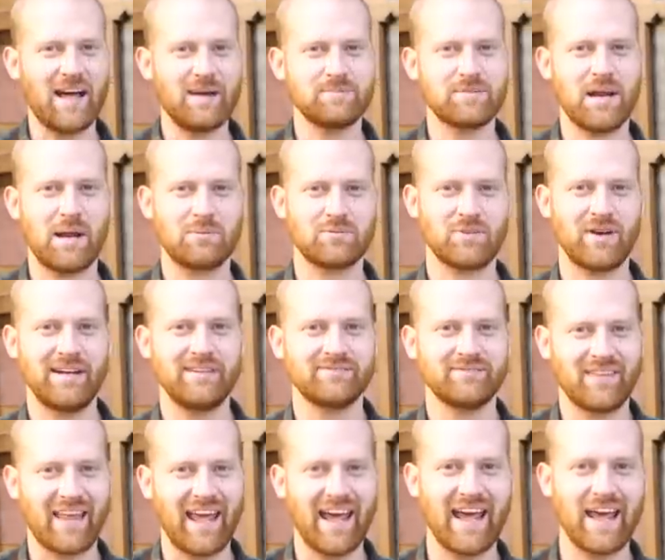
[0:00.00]
I'm James
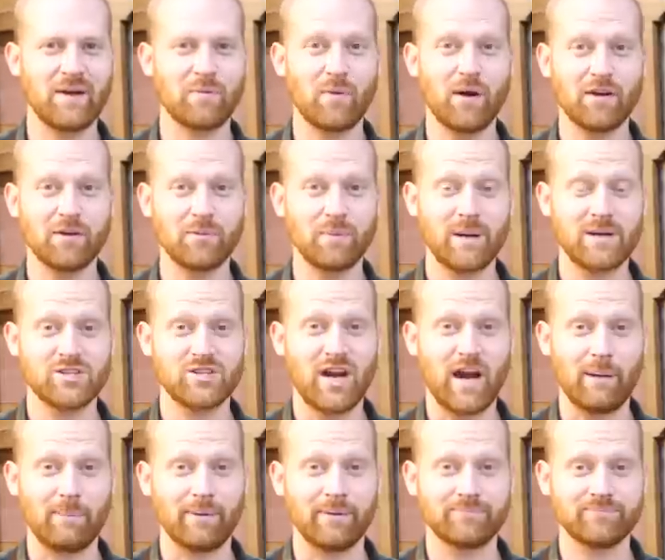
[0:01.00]
Wright, and welcome to my
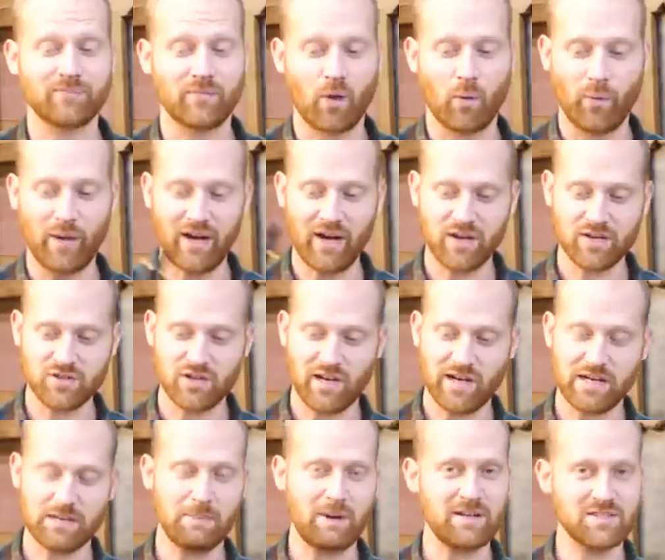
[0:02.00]
shop. We are
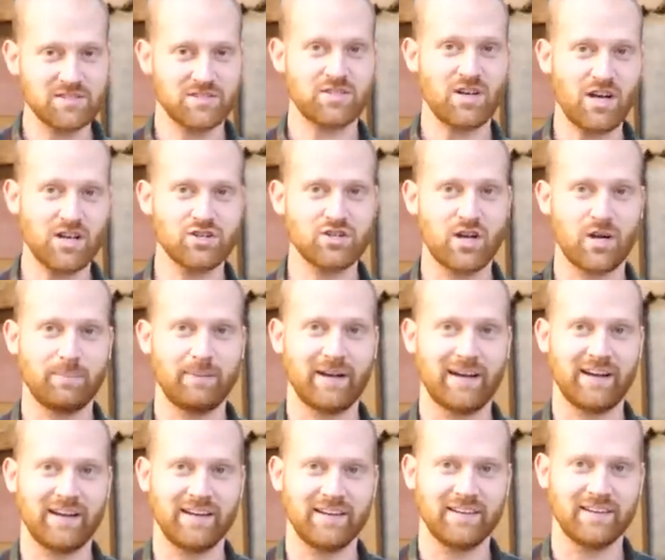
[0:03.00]
talking about saw
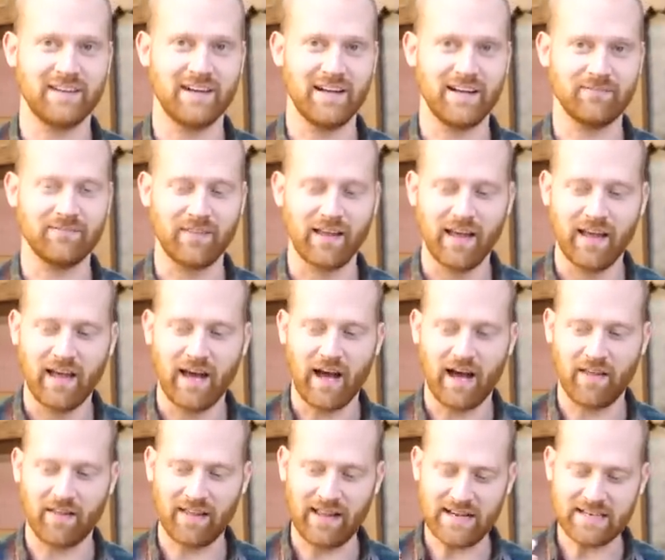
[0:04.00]
sharpening again today.
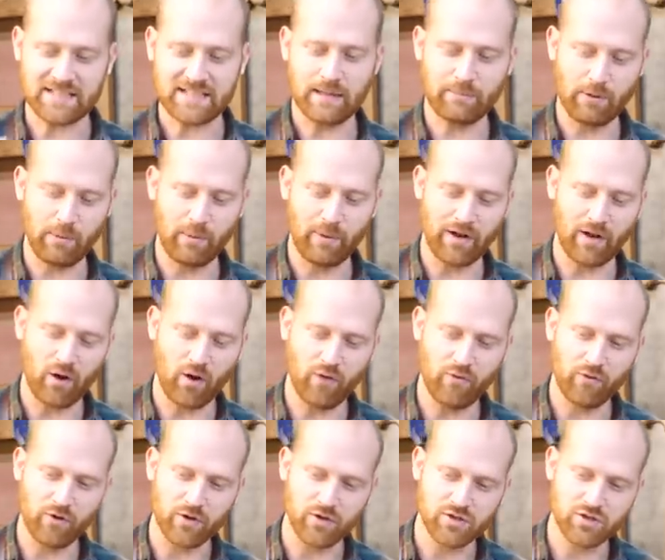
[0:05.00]
Uh, last time we went
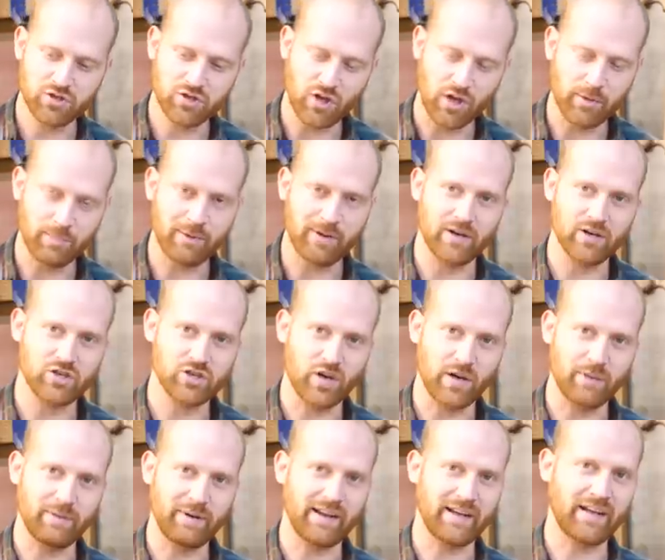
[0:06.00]
over
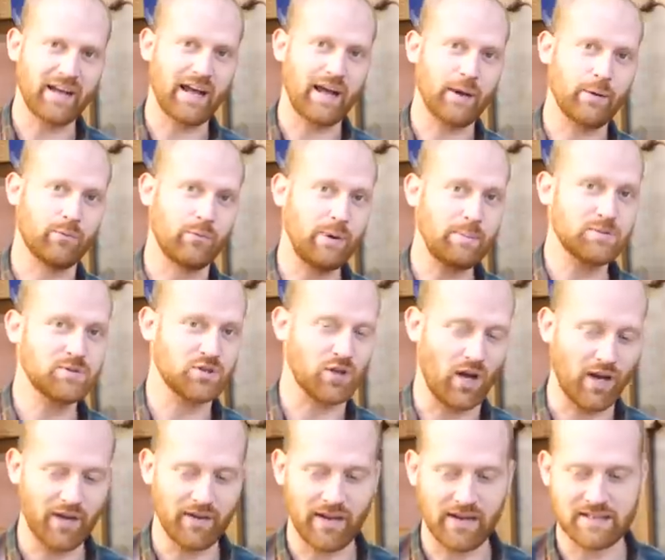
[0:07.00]
sharpening a rip
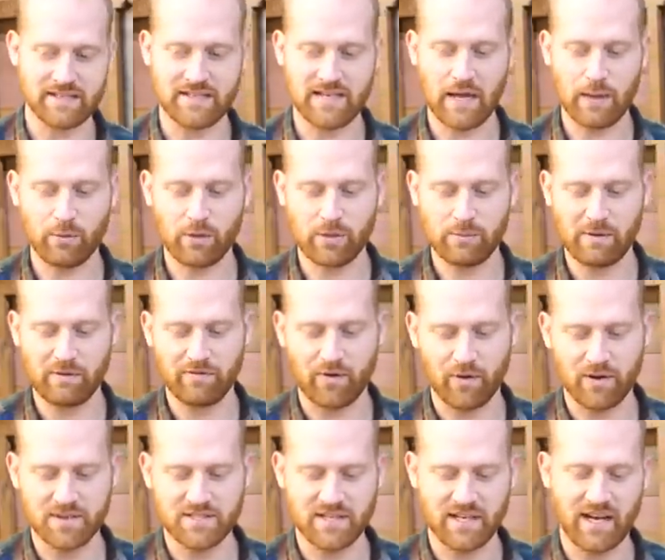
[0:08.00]
saw, and today we're going to be
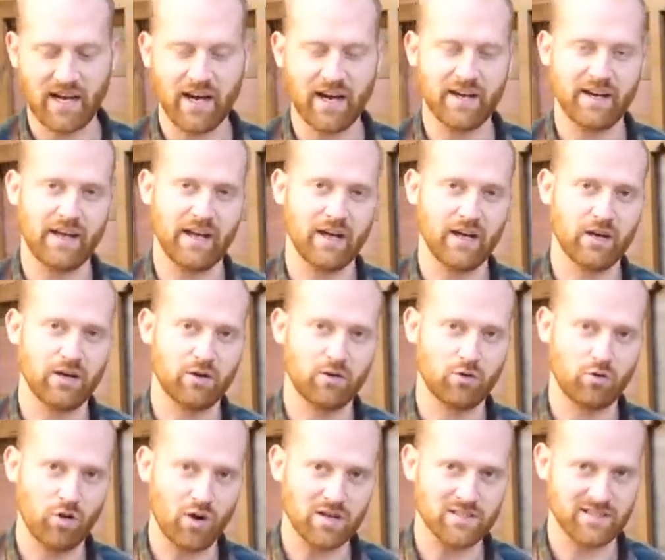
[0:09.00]
focusing on a
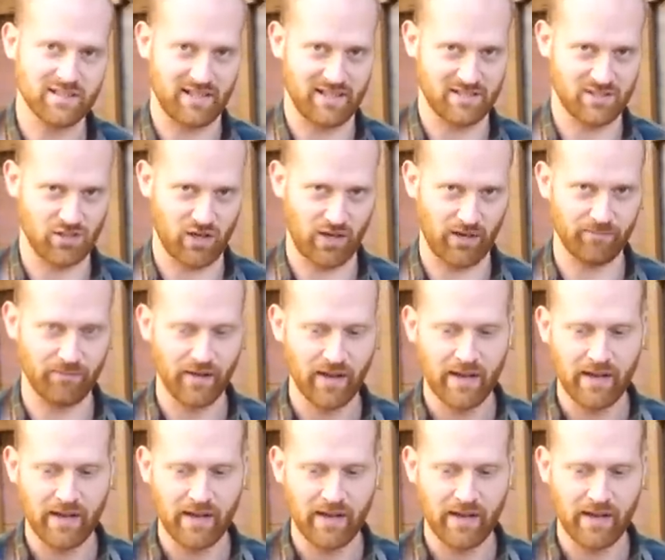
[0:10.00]
crosscut saw.